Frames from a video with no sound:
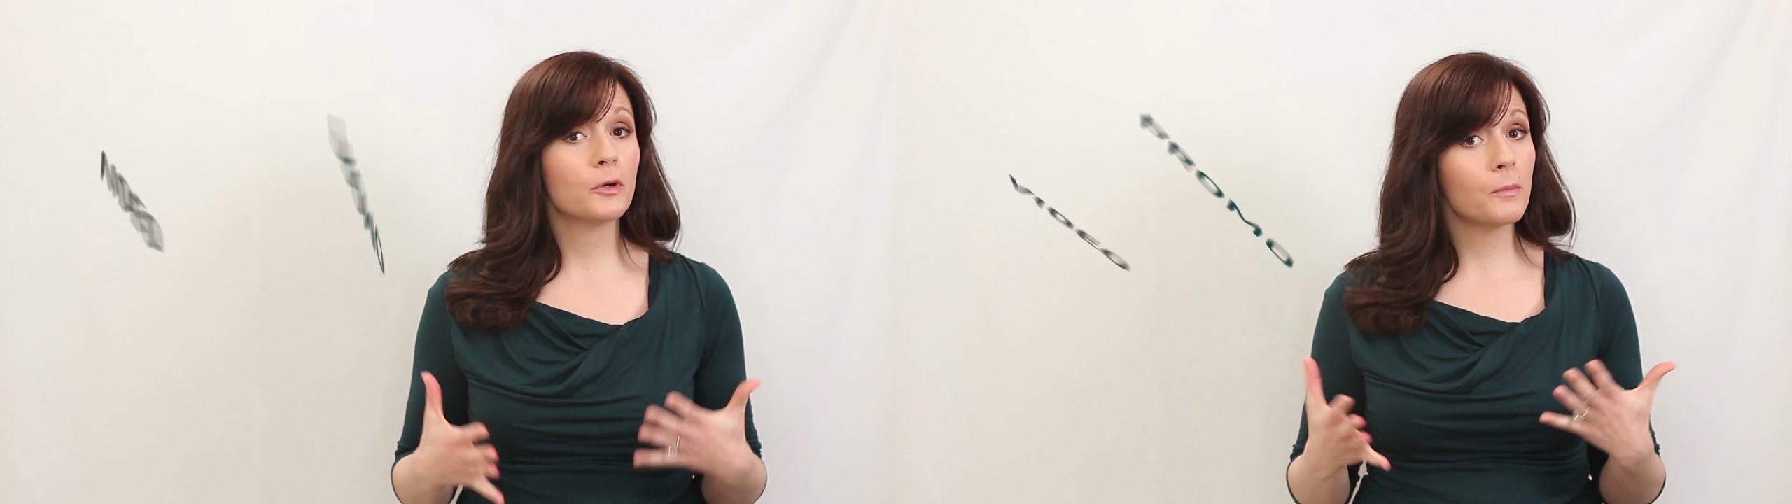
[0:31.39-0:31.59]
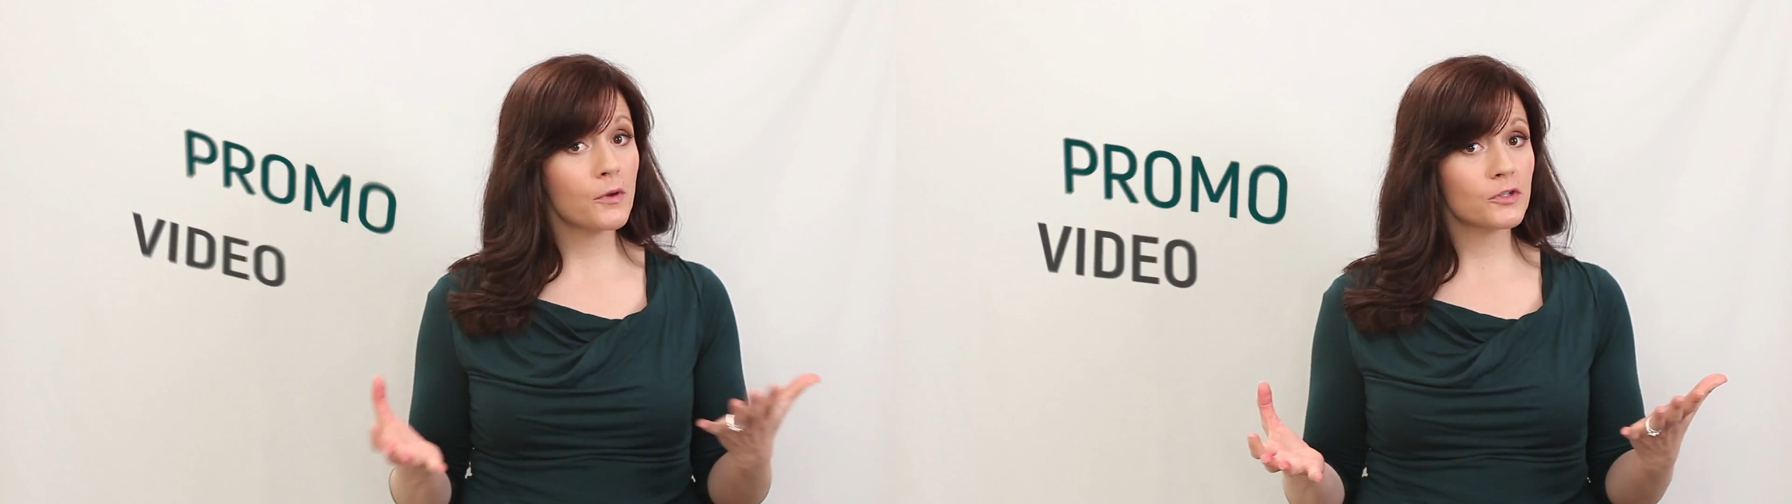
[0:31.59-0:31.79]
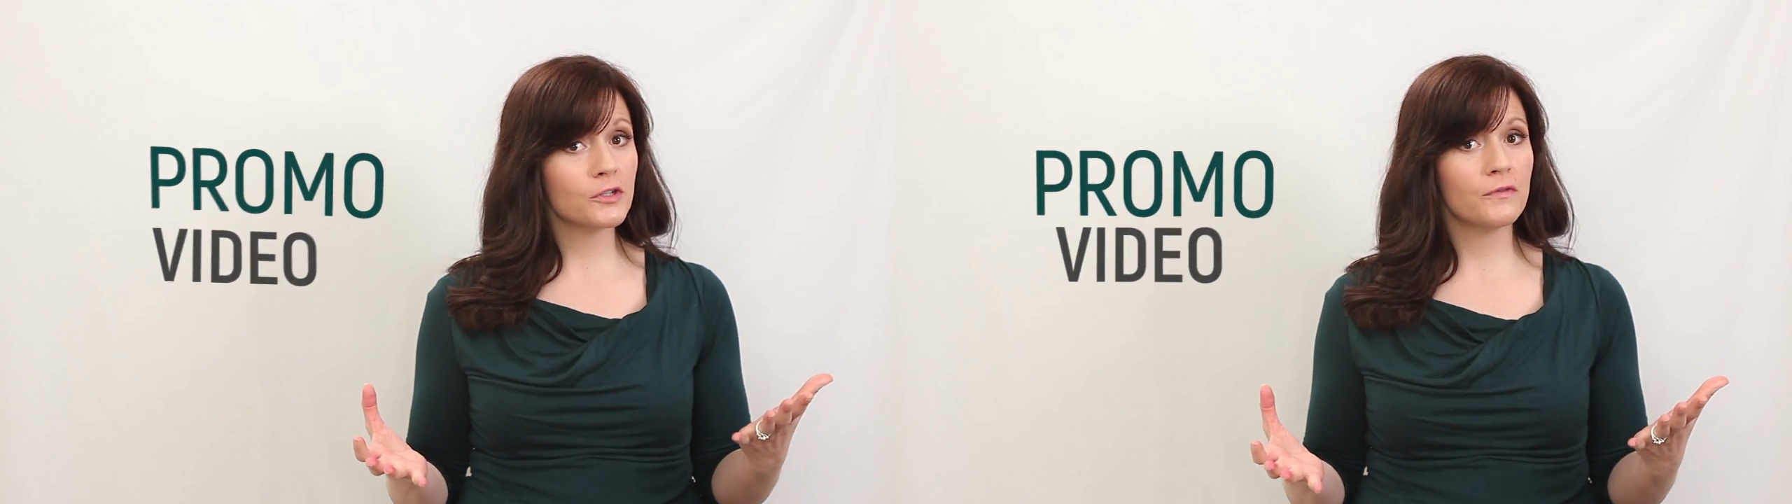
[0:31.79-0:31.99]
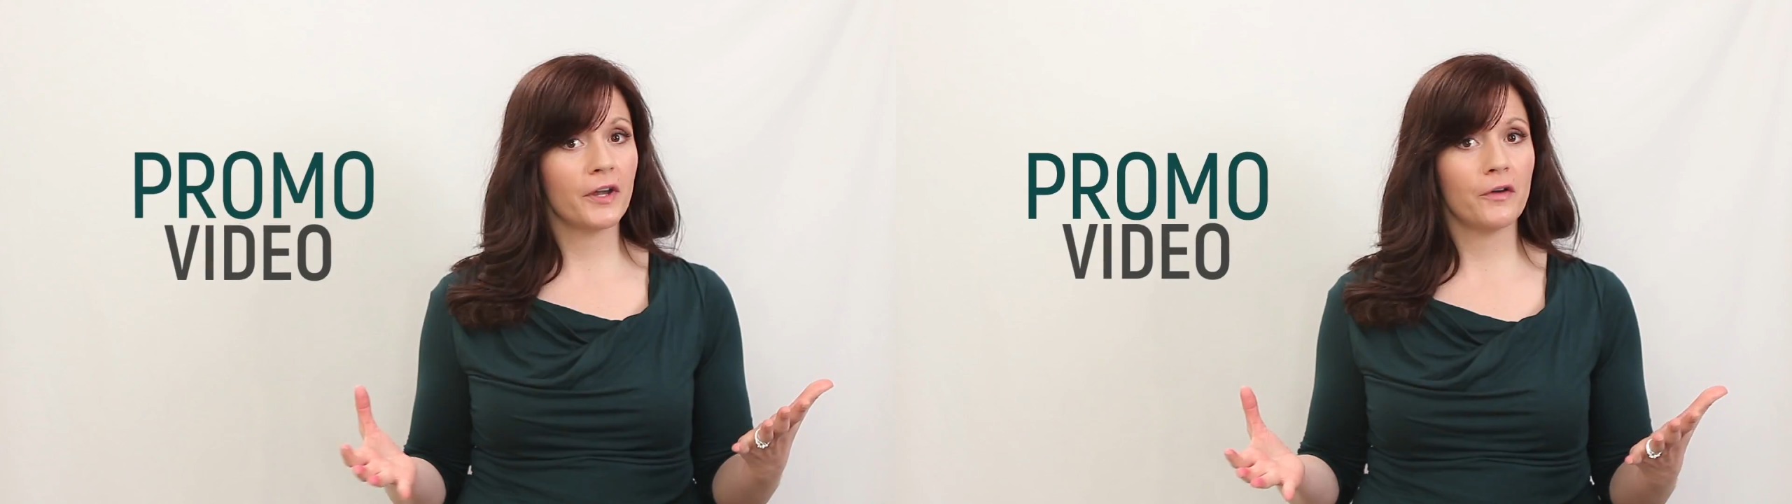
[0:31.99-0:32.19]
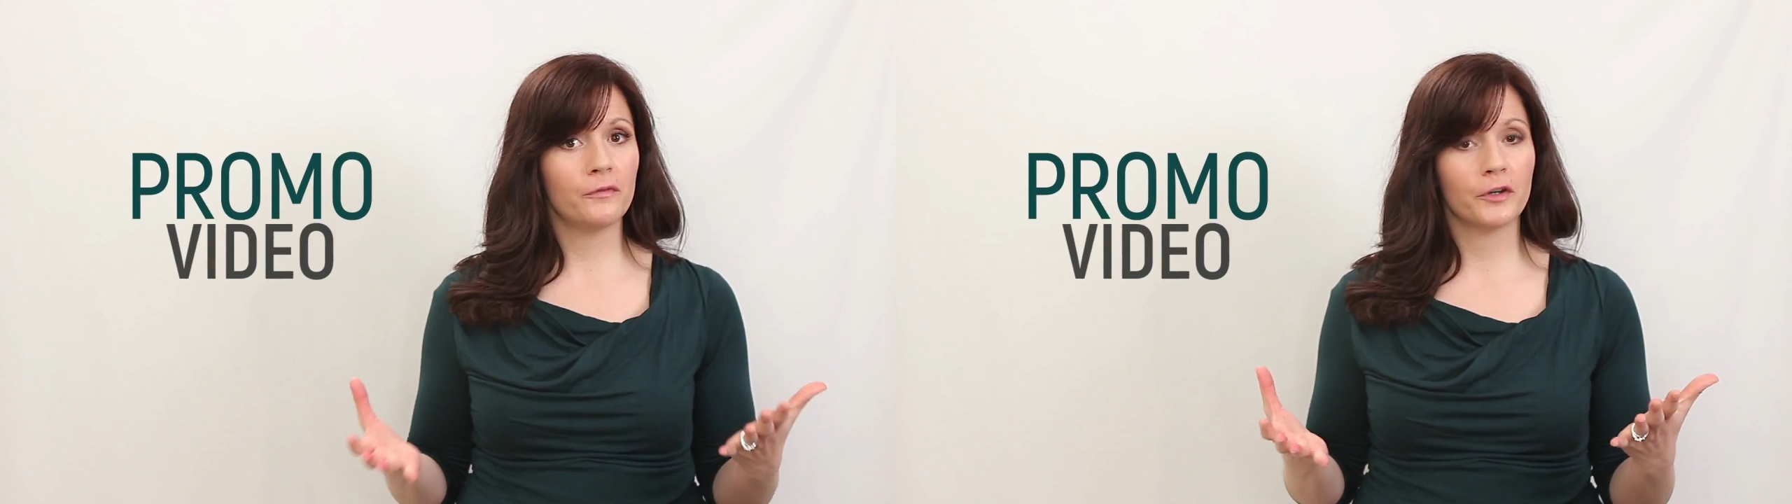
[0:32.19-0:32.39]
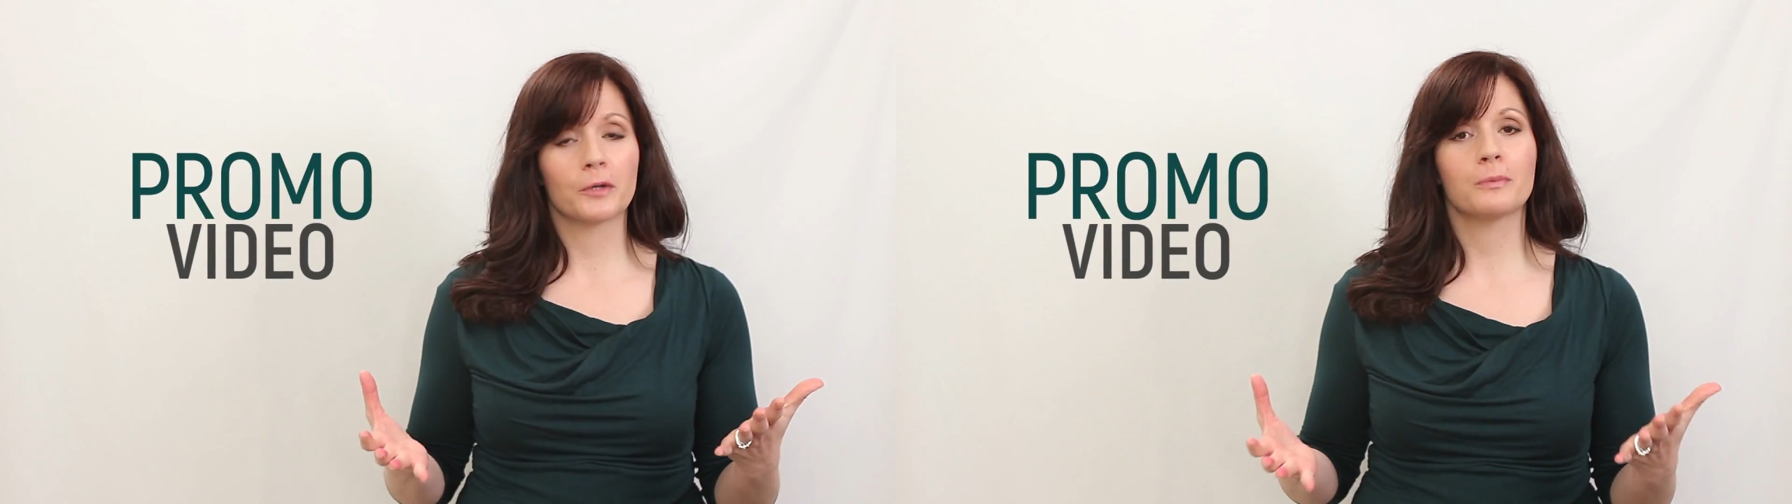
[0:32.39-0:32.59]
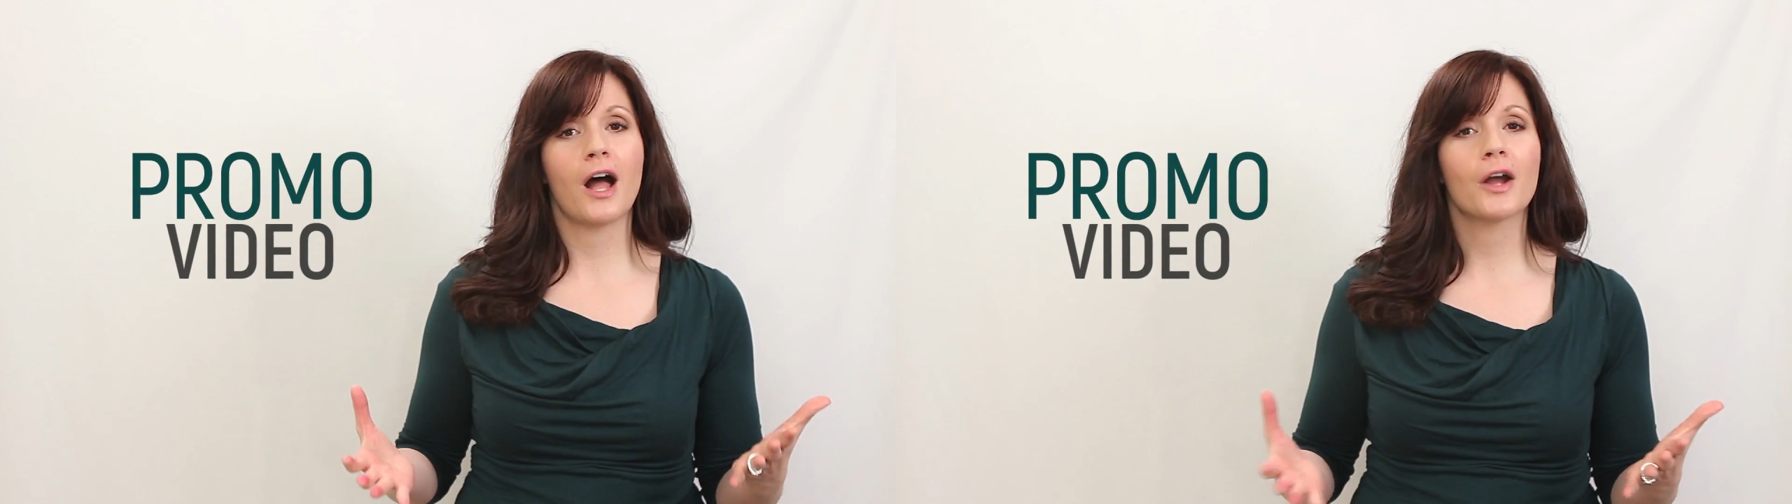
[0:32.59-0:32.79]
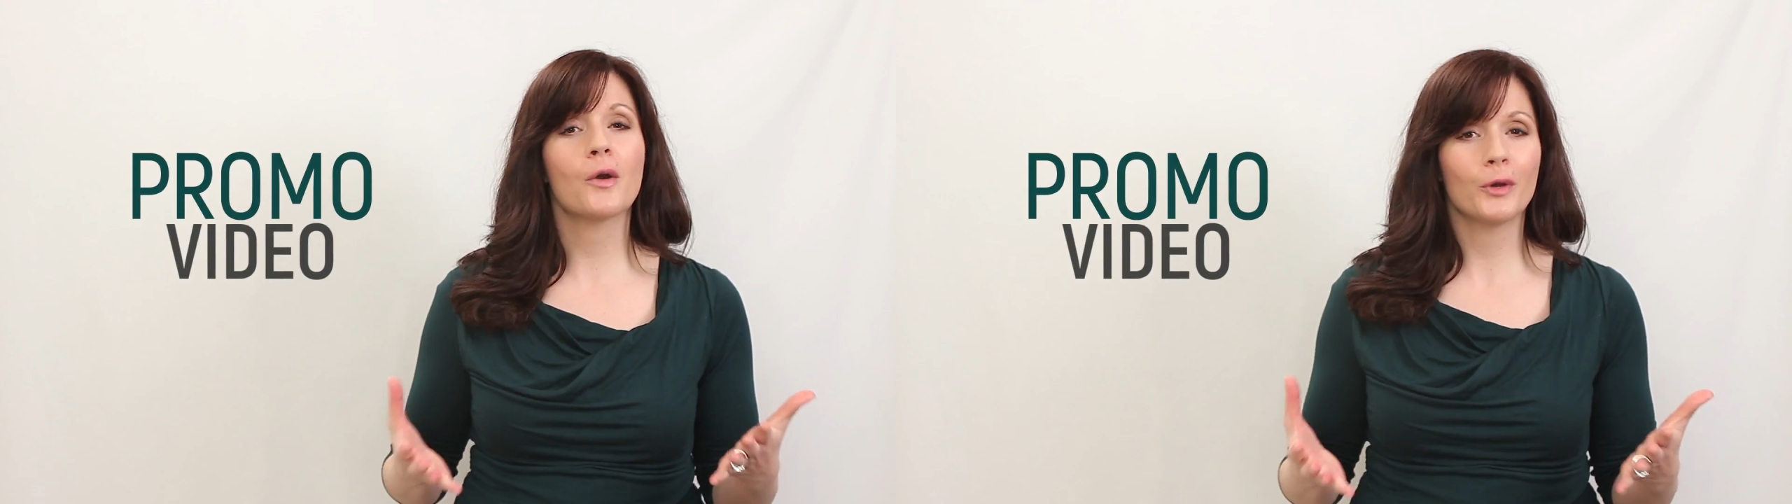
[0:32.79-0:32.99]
promotional video for your blog